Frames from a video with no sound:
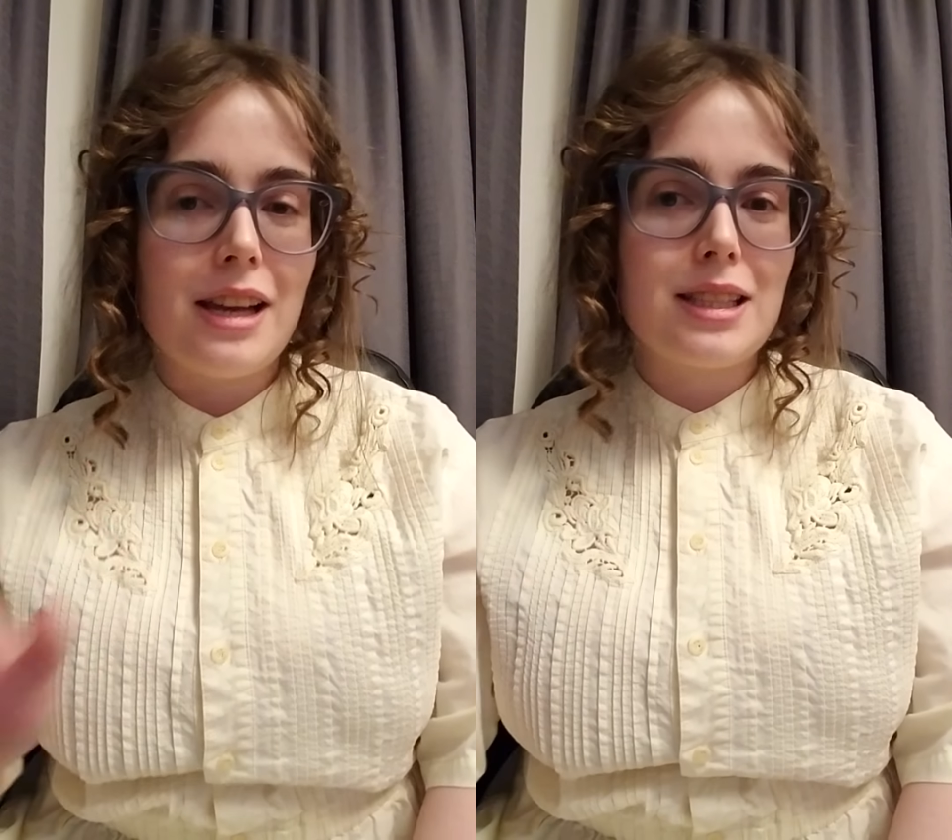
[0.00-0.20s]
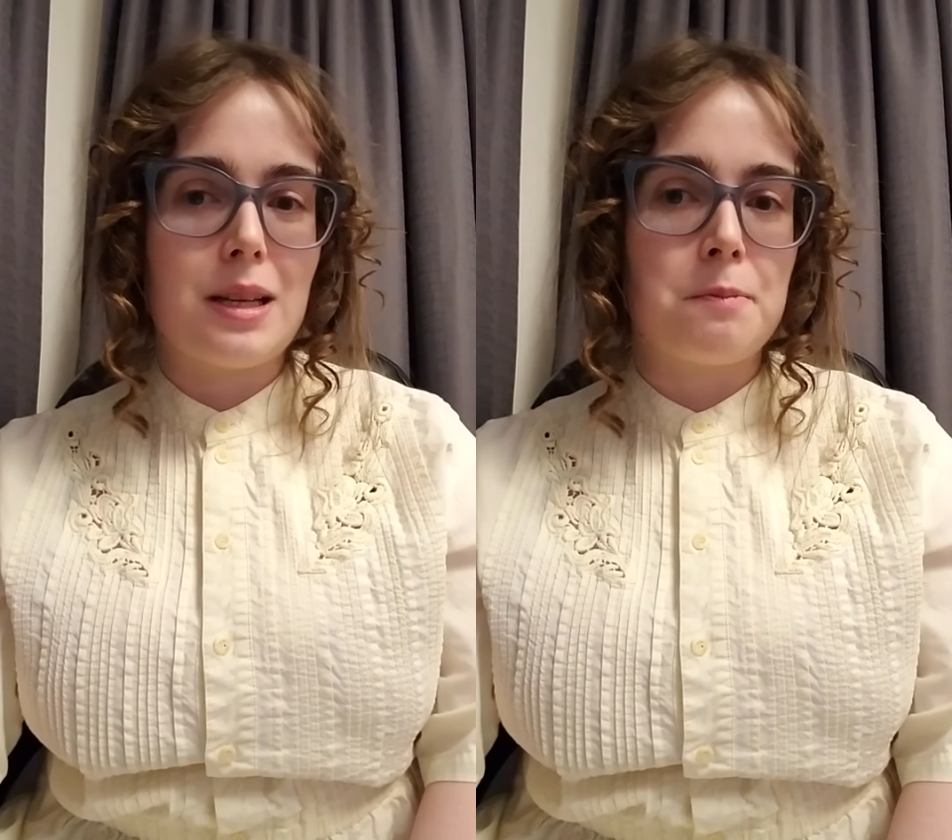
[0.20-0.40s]

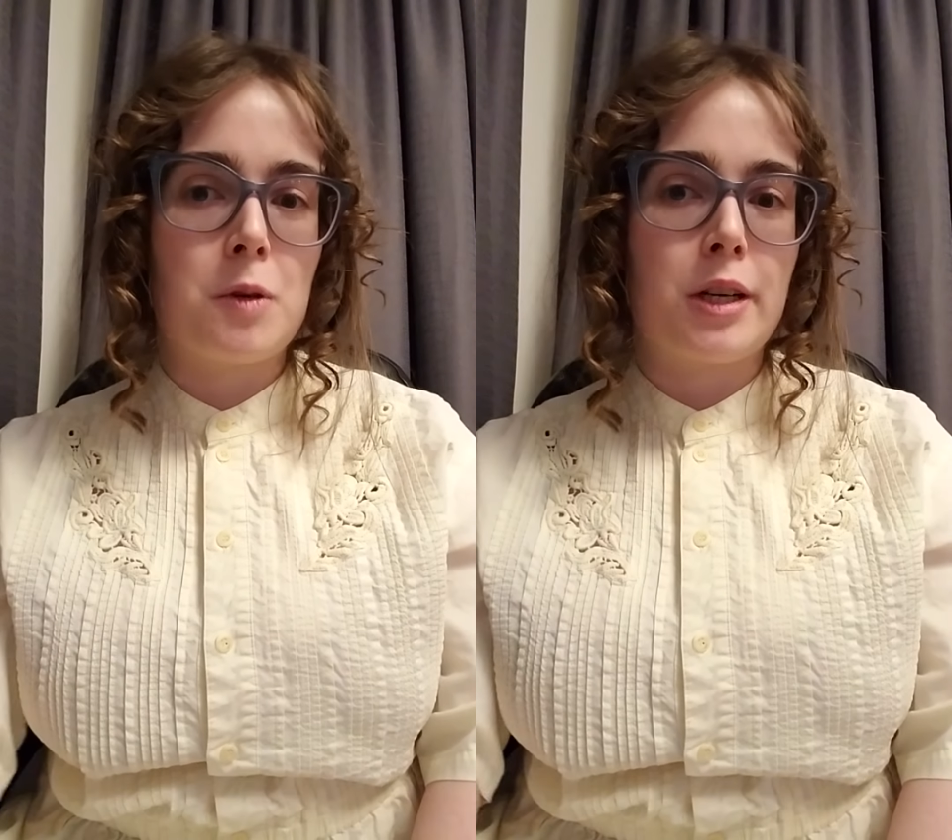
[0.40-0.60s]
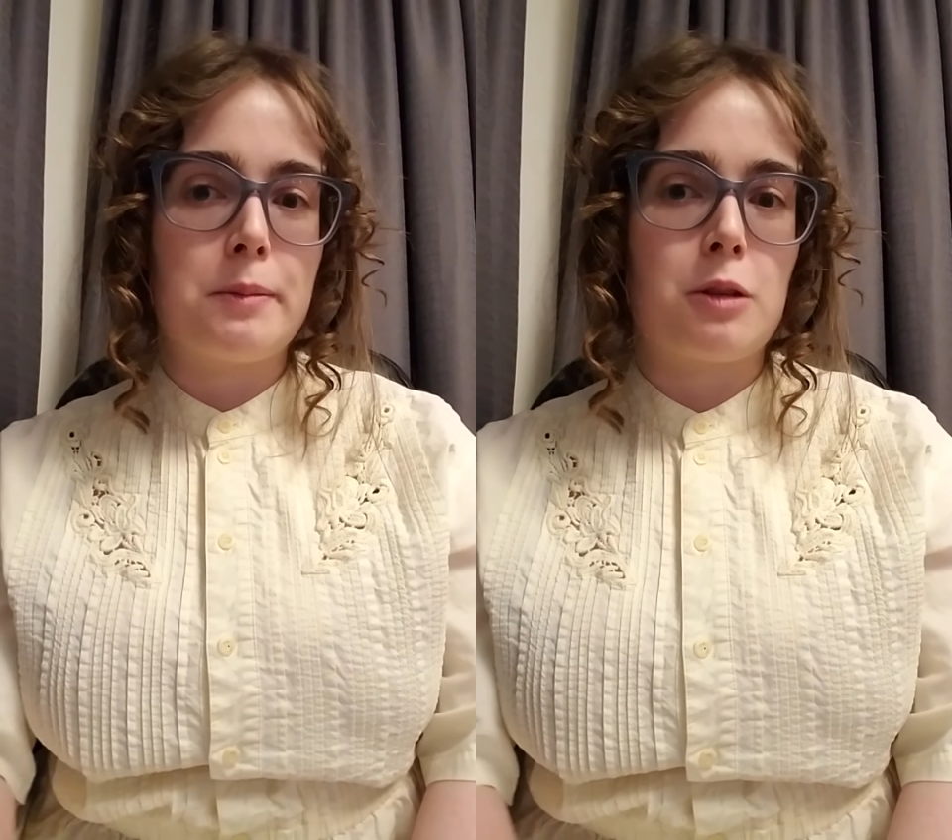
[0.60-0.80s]

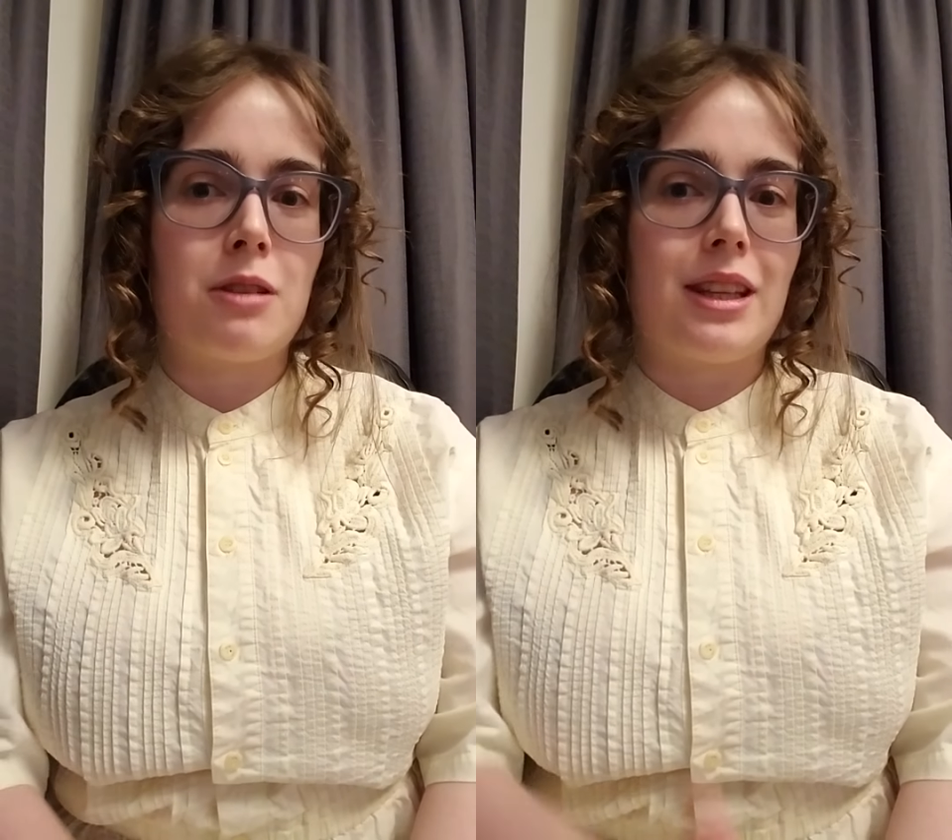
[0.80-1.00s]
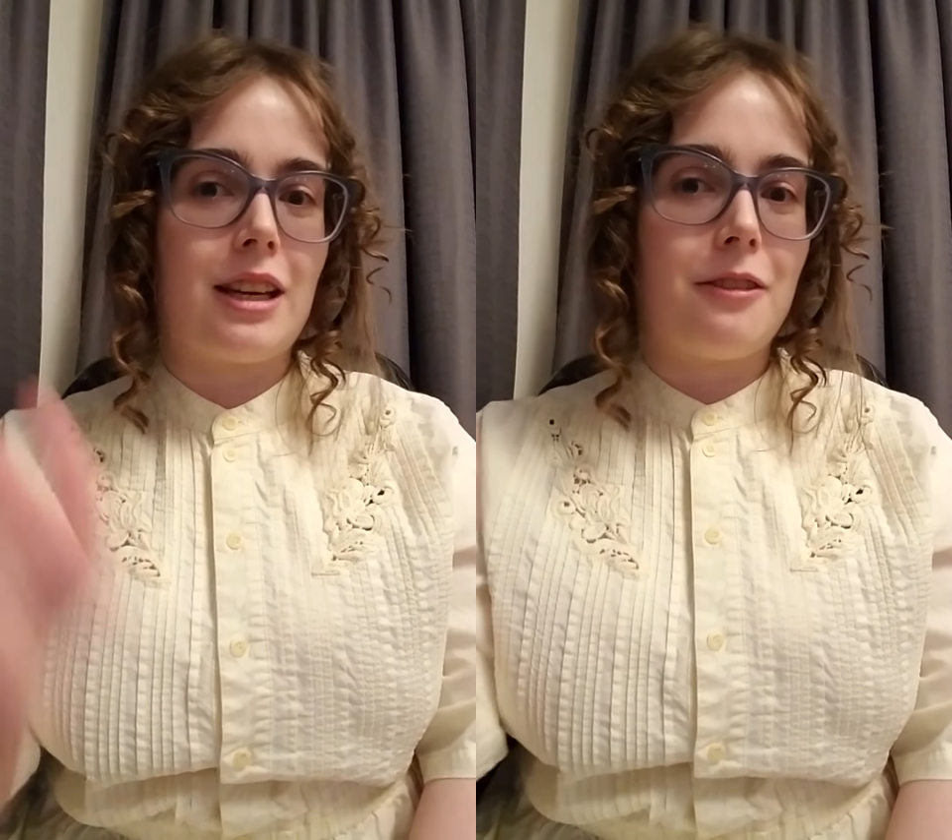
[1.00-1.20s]
somewhere
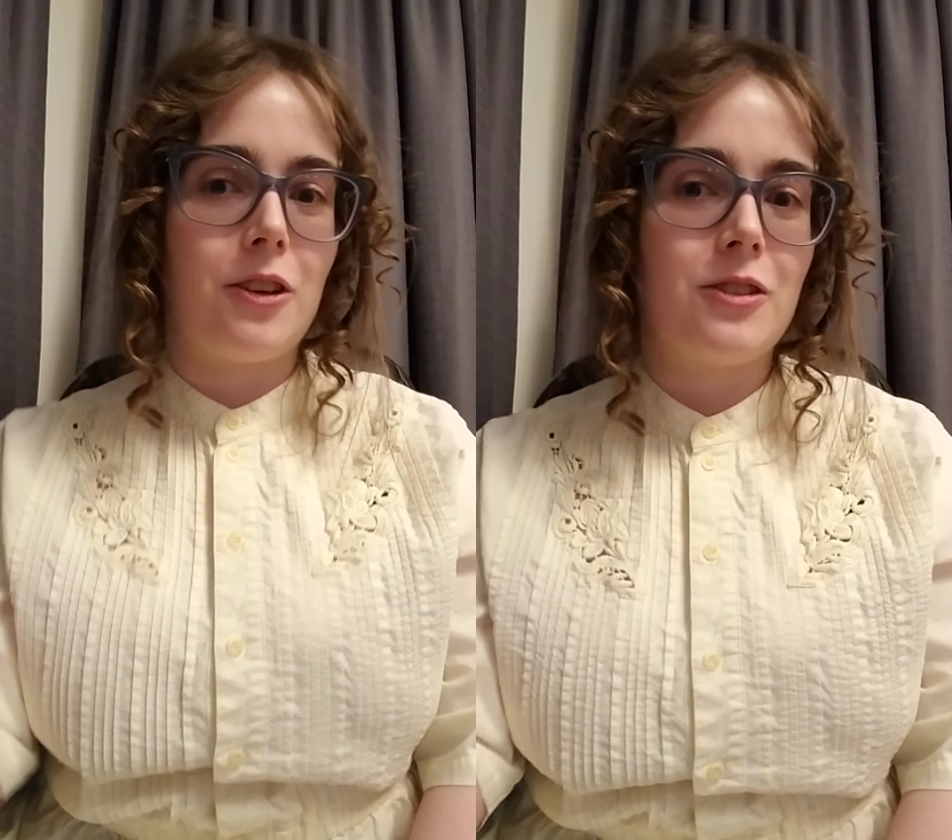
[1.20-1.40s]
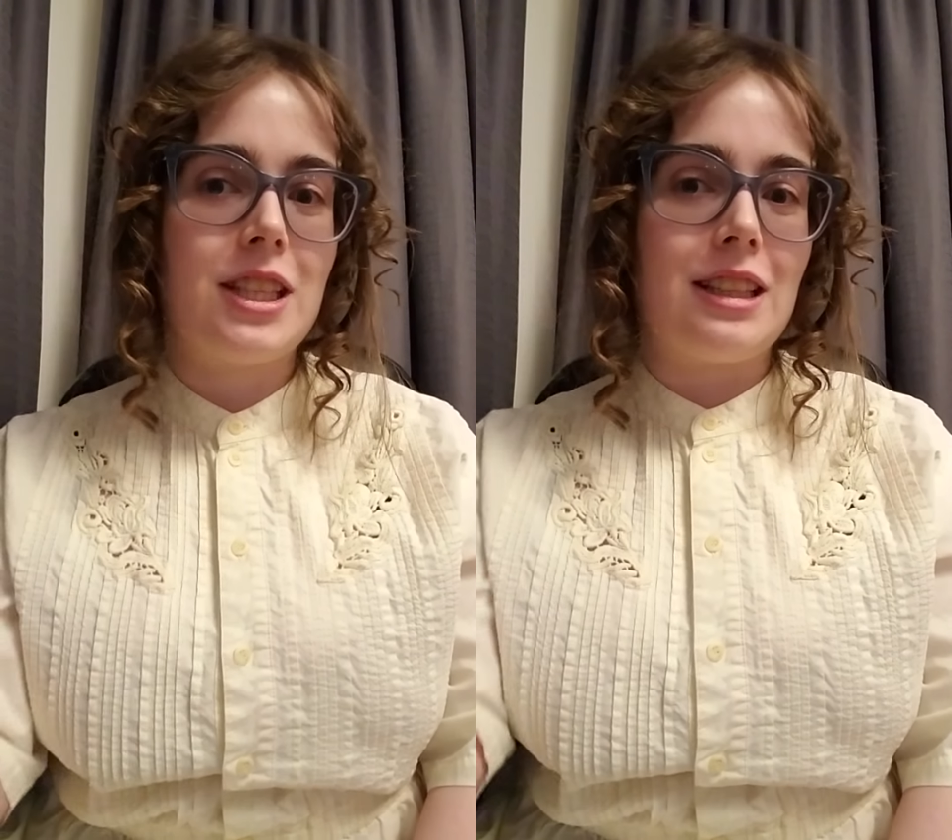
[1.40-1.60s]
between like
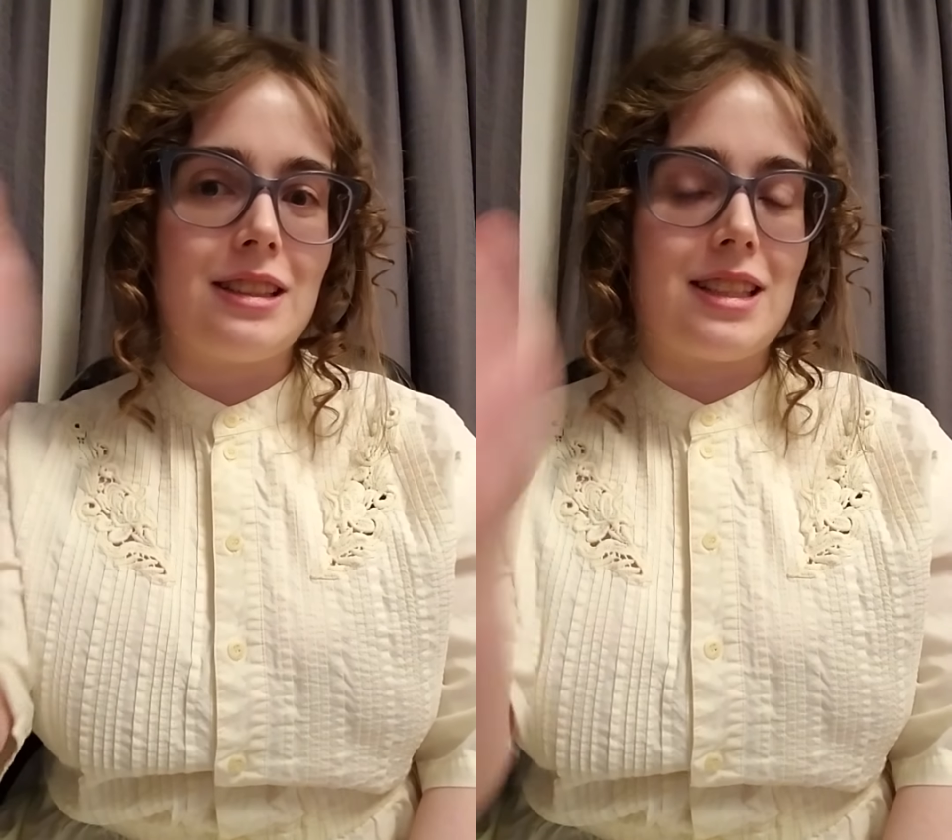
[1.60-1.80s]
15,